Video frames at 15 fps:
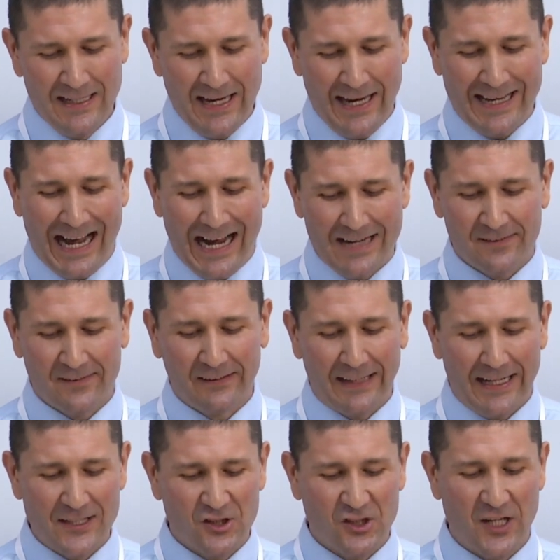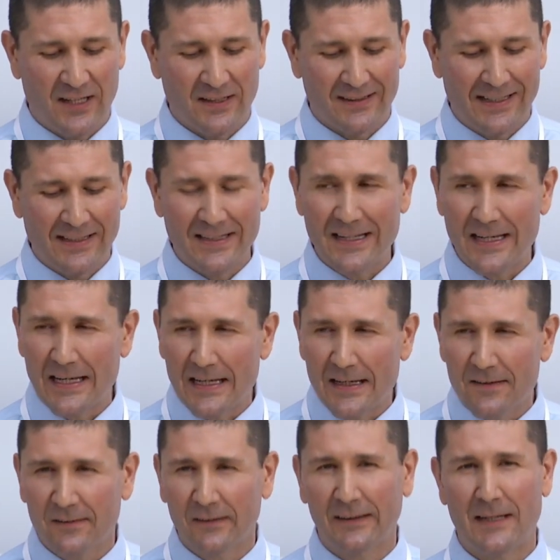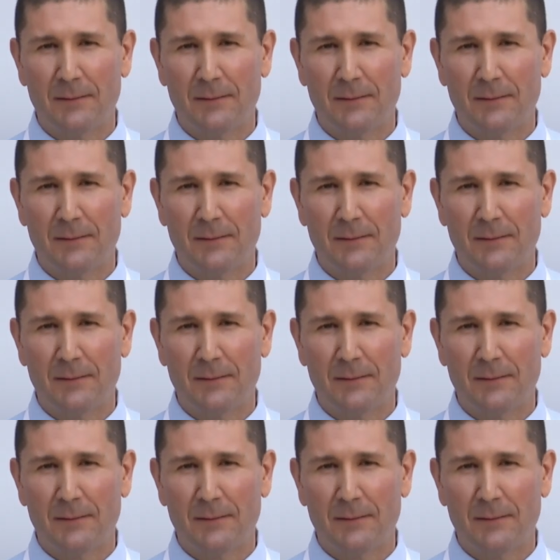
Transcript: and isolation can easily